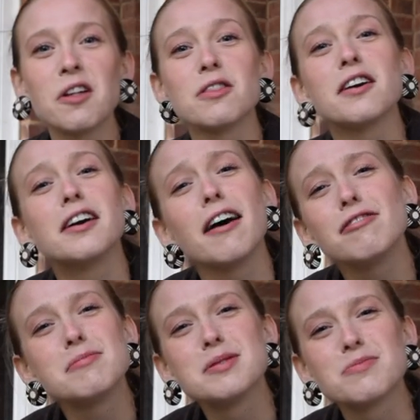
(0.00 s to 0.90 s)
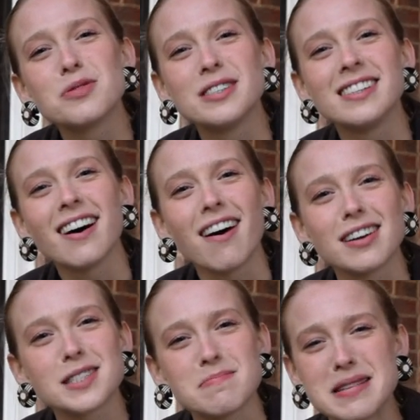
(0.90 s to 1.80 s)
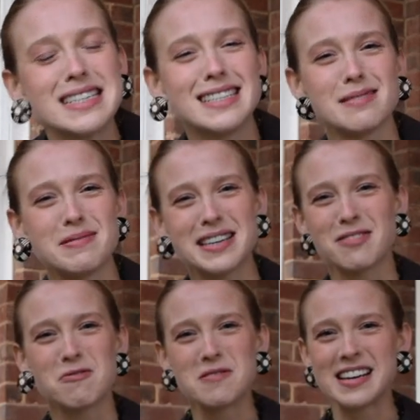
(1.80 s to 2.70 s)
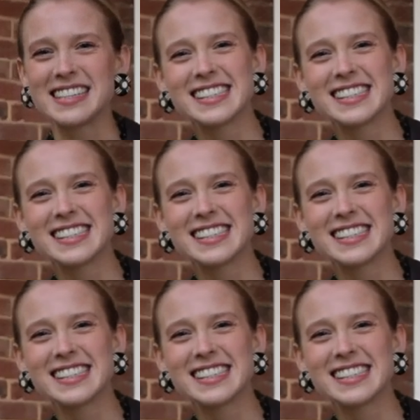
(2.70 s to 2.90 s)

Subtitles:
the government wouldn't ask me to be calling